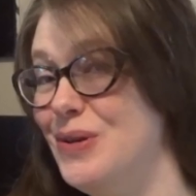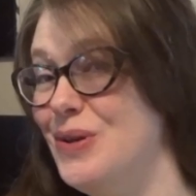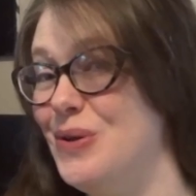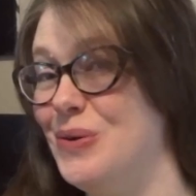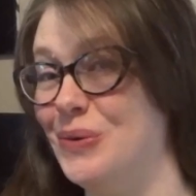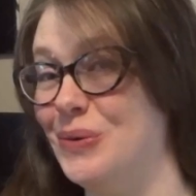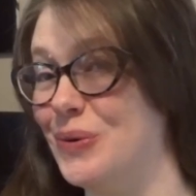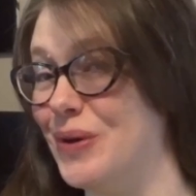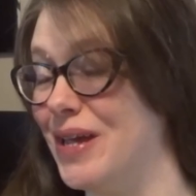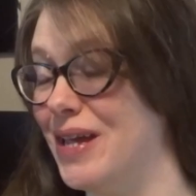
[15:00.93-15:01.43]

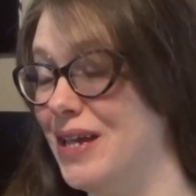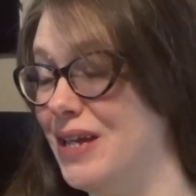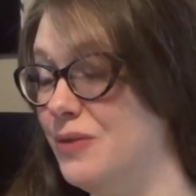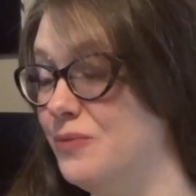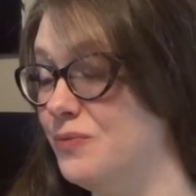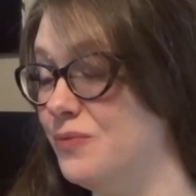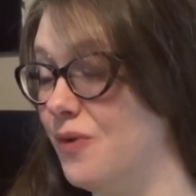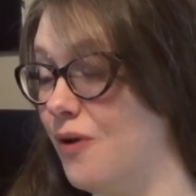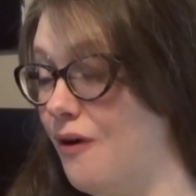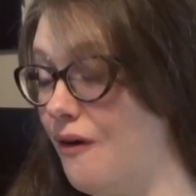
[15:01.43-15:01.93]
know.
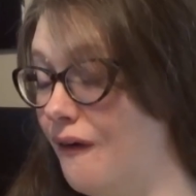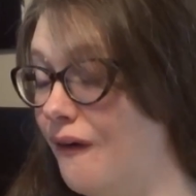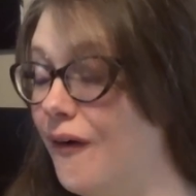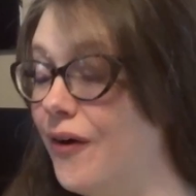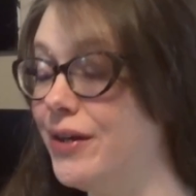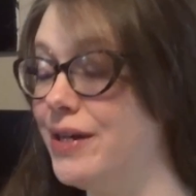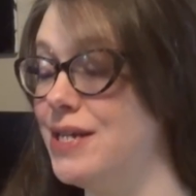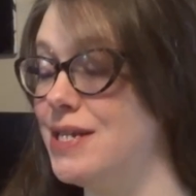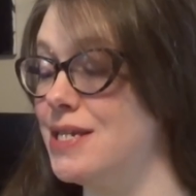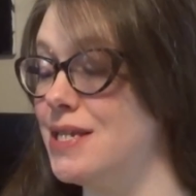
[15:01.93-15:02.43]
It
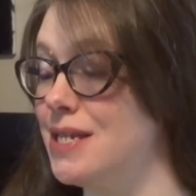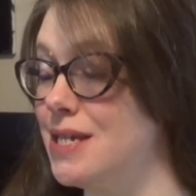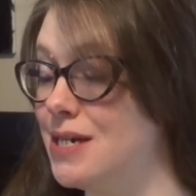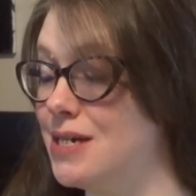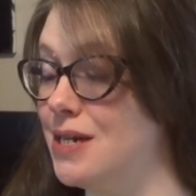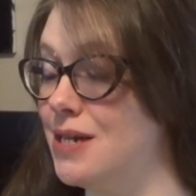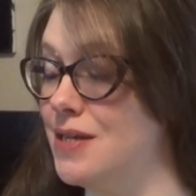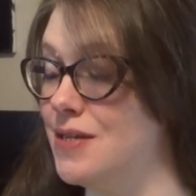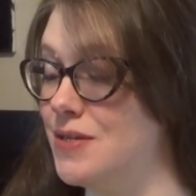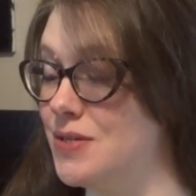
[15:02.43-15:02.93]
honestly
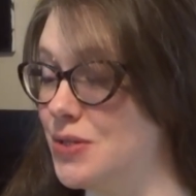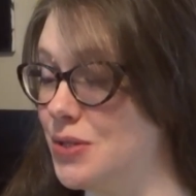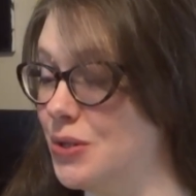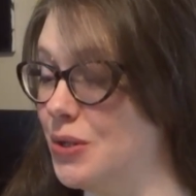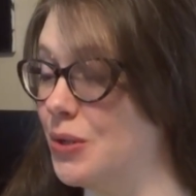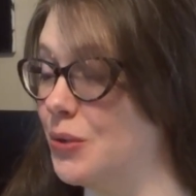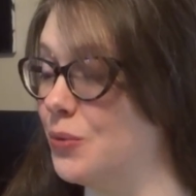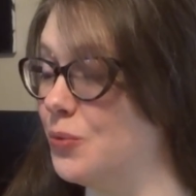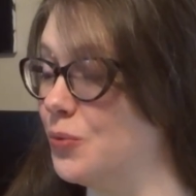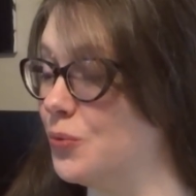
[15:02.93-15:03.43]
does
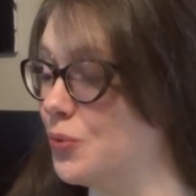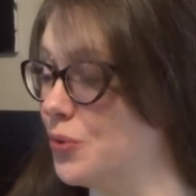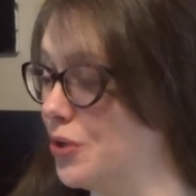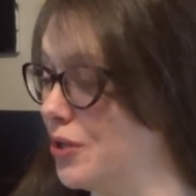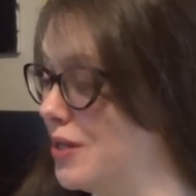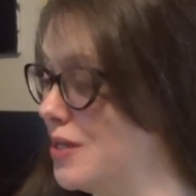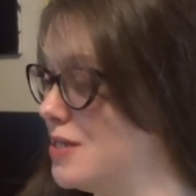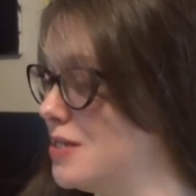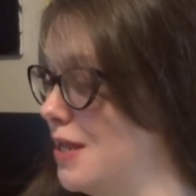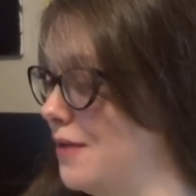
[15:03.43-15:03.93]
look
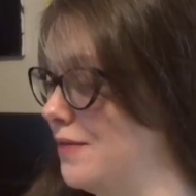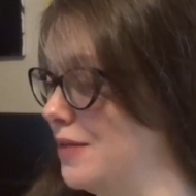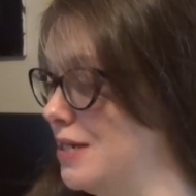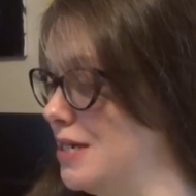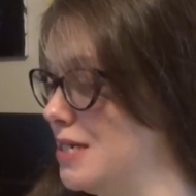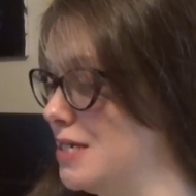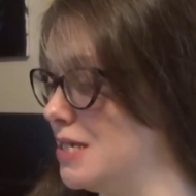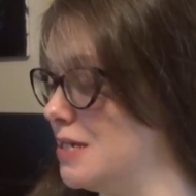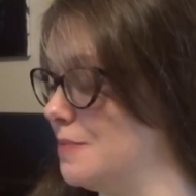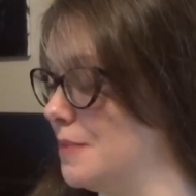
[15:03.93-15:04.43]
really
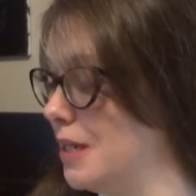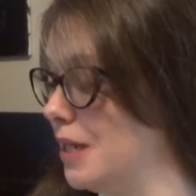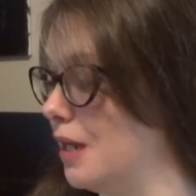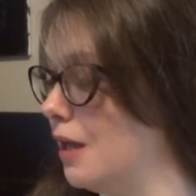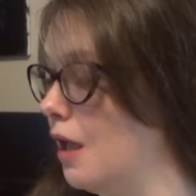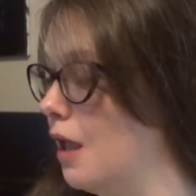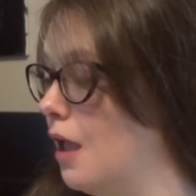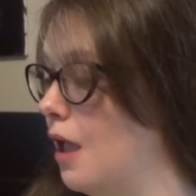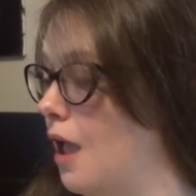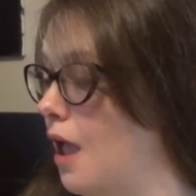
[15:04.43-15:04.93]
70s to
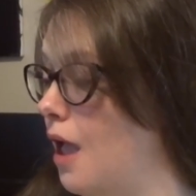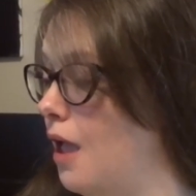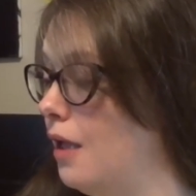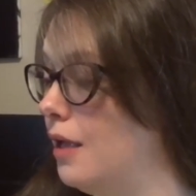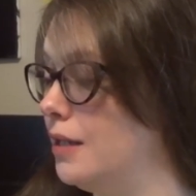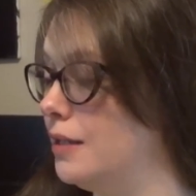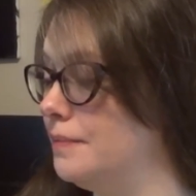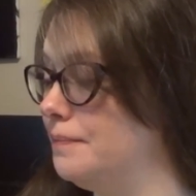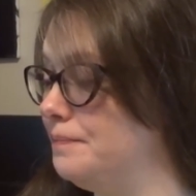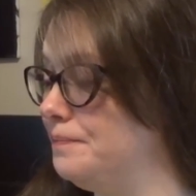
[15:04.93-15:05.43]
me.
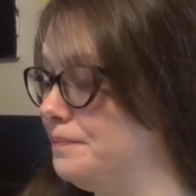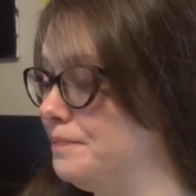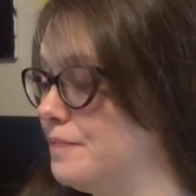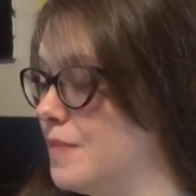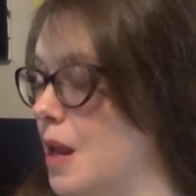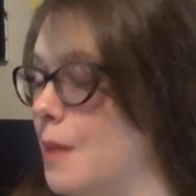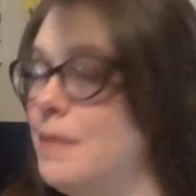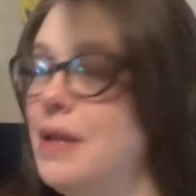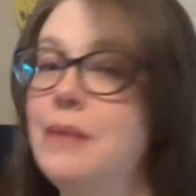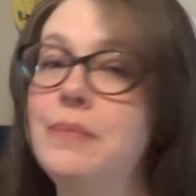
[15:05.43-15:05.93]

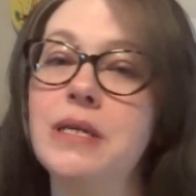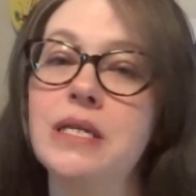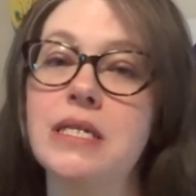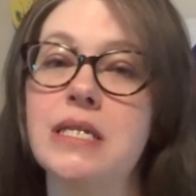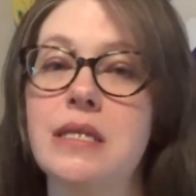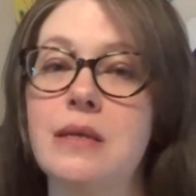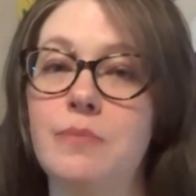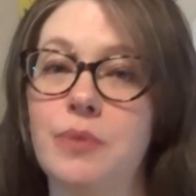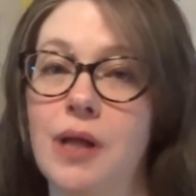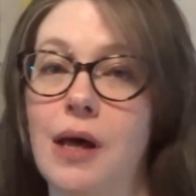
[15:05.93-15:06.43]
Maybe
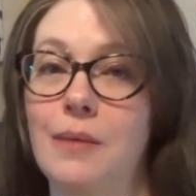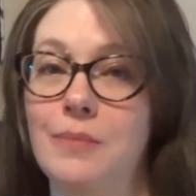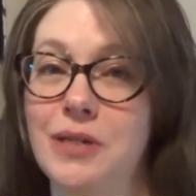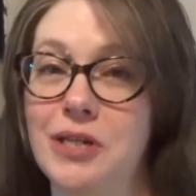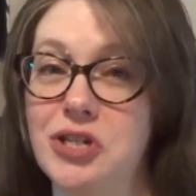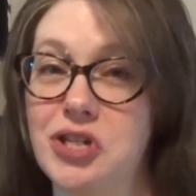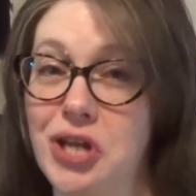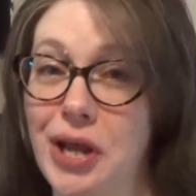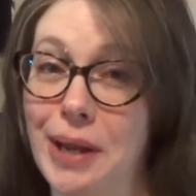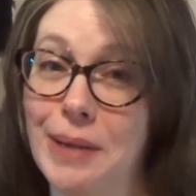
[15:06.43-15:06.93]
it's the
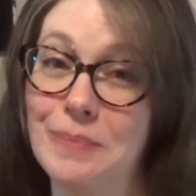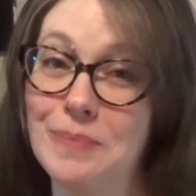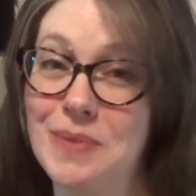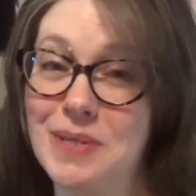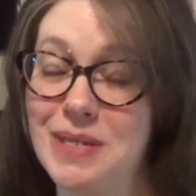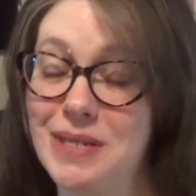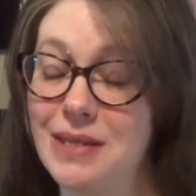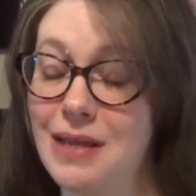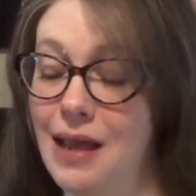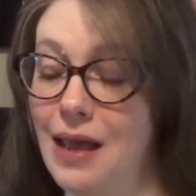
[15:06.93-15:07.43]
blobby
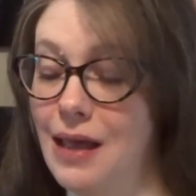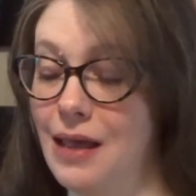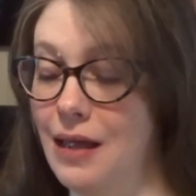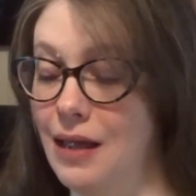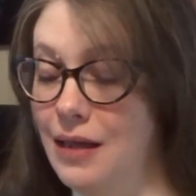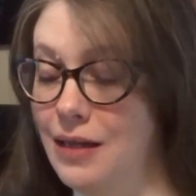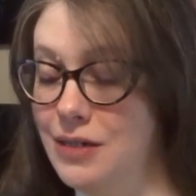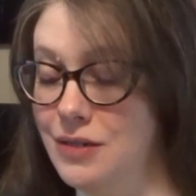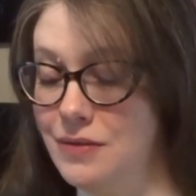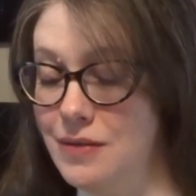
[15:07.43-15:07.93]
shapes.
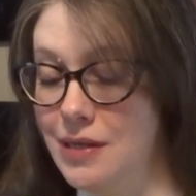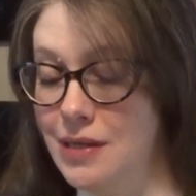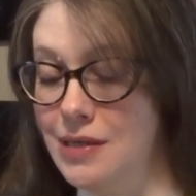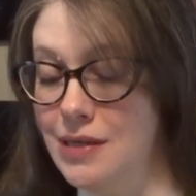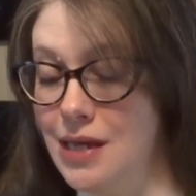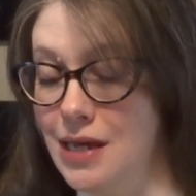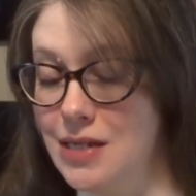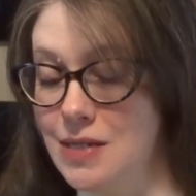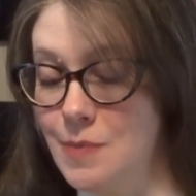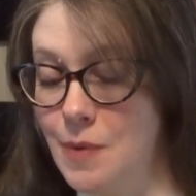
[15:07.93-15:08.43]
I do think
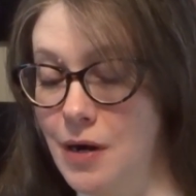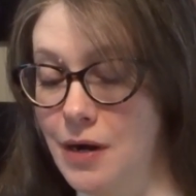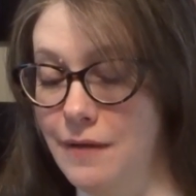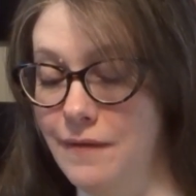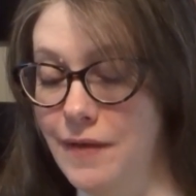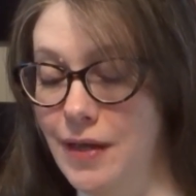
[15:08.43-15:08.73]
that's part of